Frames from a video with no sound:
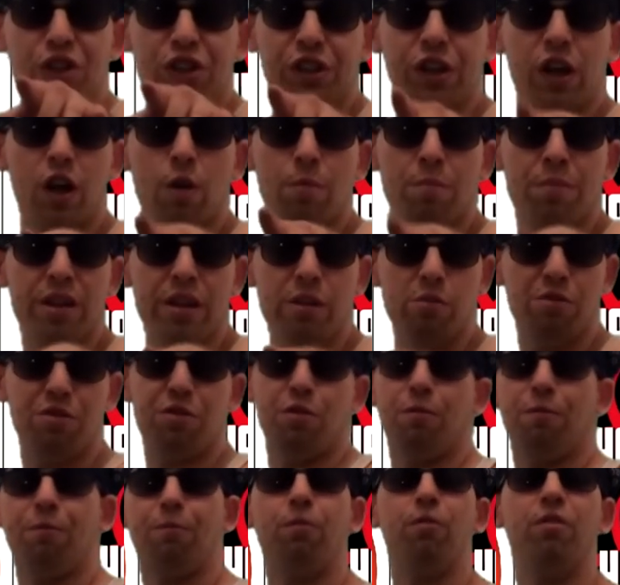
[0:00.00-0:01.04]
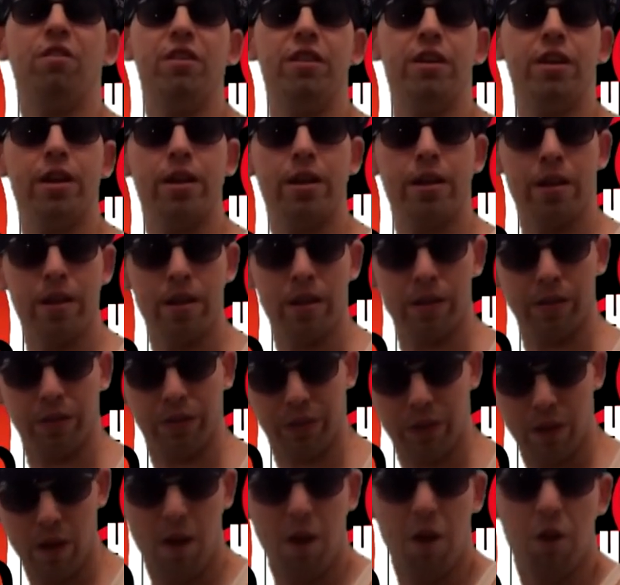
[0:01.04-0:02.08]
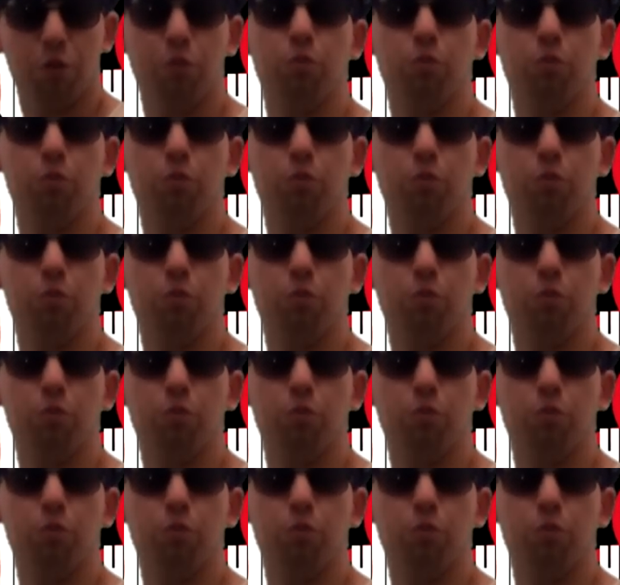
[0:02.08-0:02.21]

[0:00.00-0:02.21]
Or share me with your friends,